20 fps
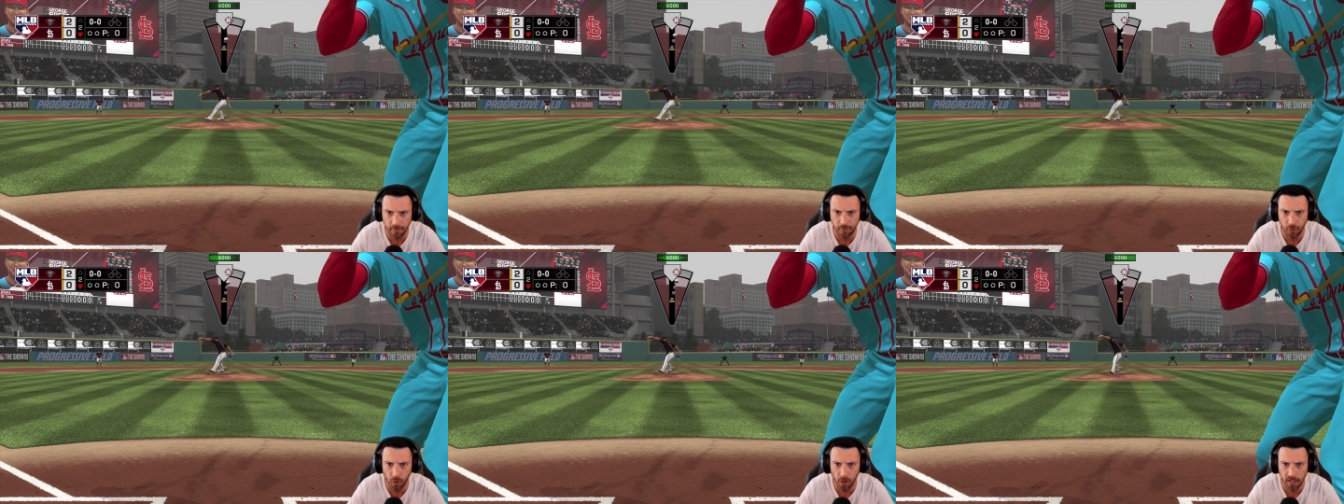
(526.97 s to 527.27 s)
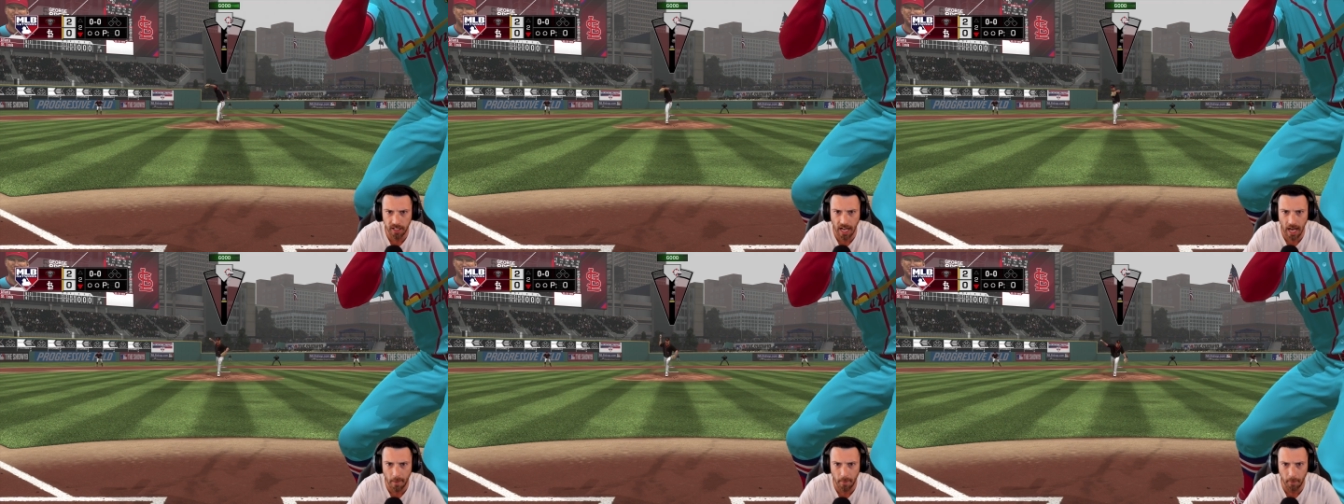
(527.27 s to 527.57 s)
for a
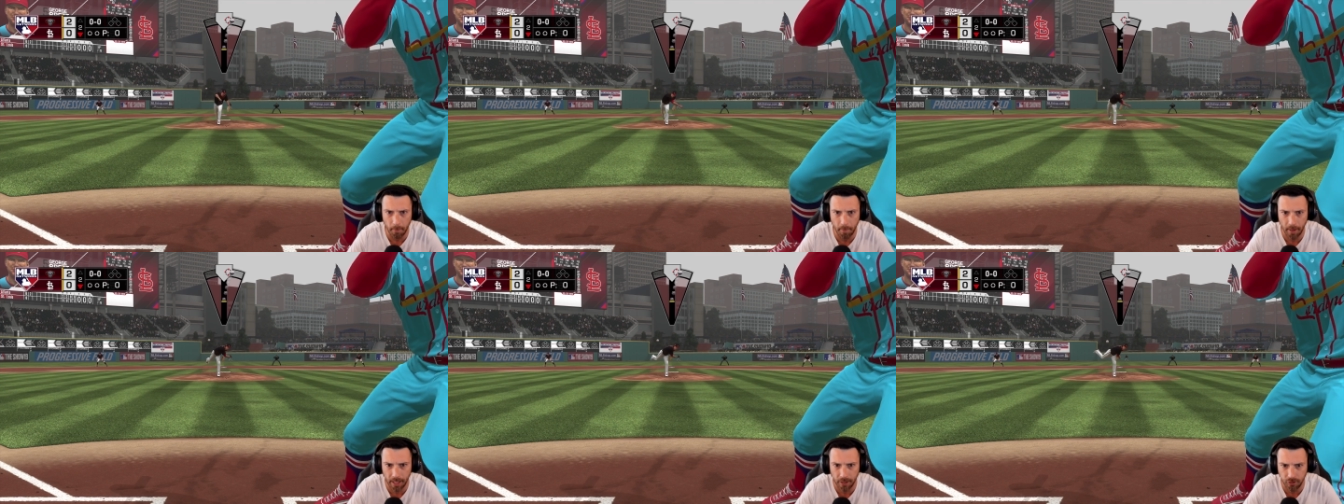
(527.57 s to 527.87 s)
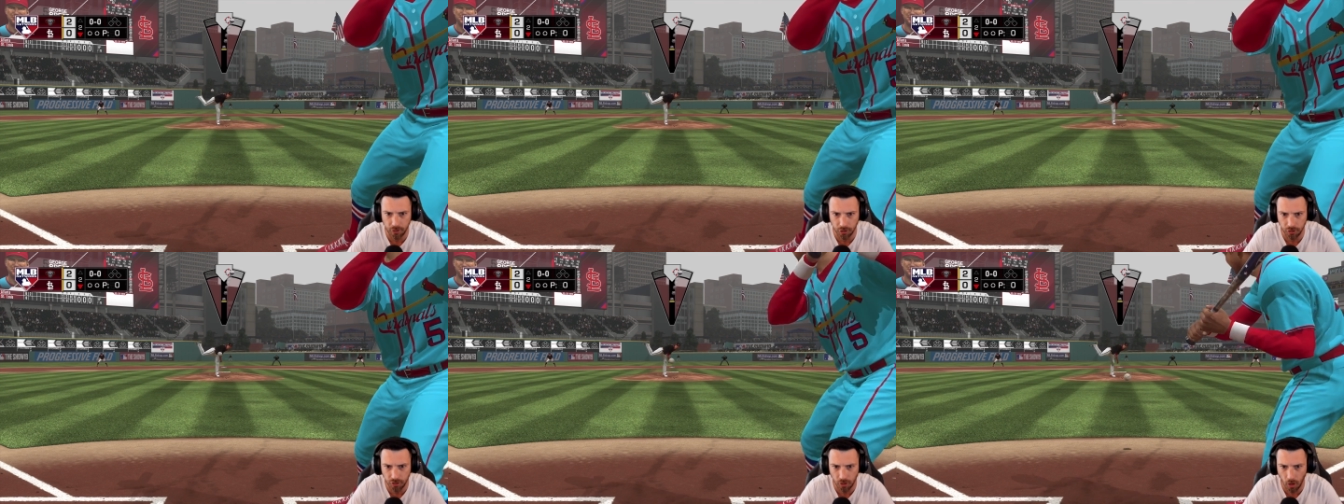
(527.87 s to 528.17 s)
common
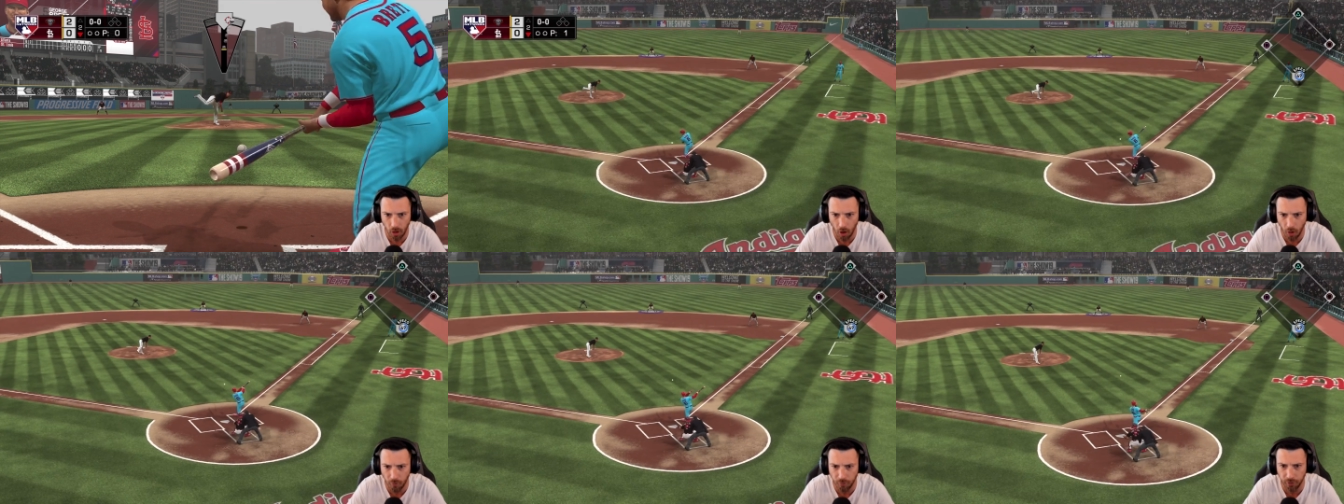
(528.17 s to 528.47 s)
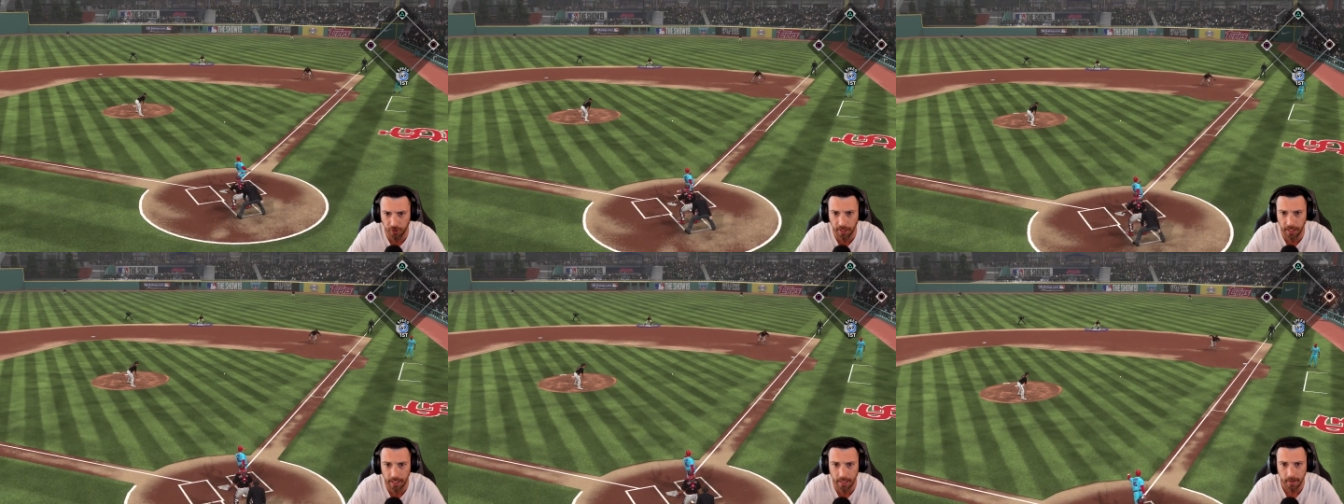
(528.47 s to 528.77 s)
pitcher. So
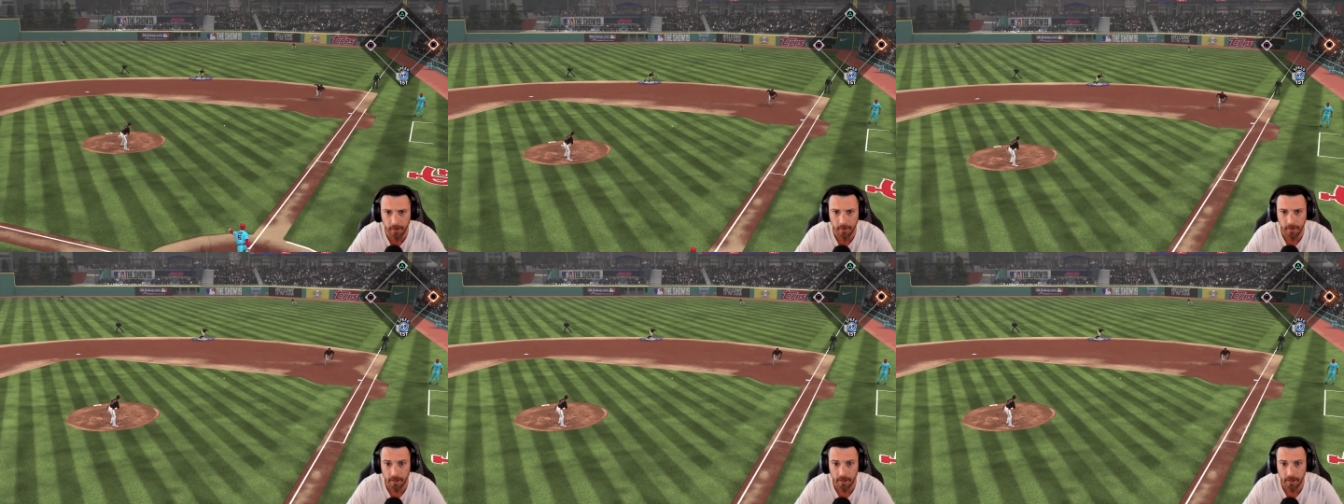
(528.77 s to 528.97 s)
hopefully